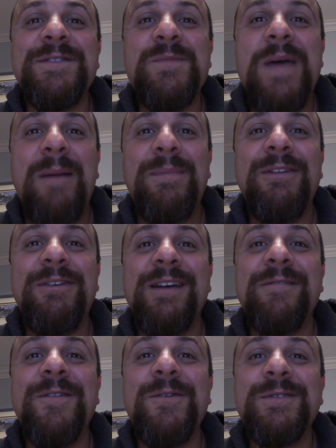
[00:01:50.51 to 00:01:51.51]
some happy
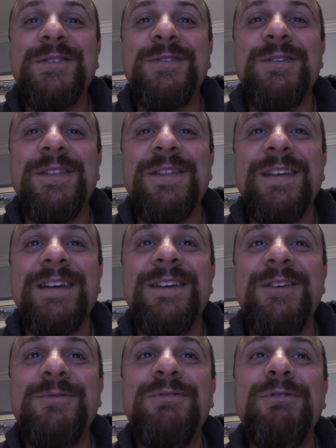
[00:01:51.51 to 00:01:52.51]
looking folks during the
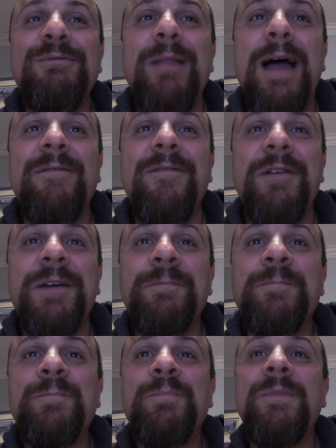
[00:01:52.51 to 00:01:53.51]
YouTube live event.
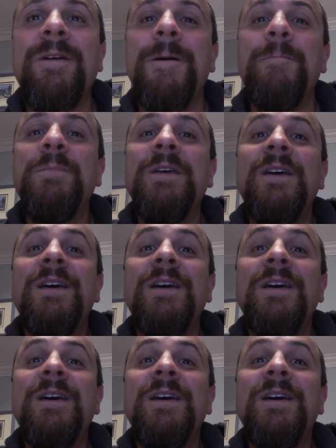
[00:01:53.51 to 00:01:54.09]
Um,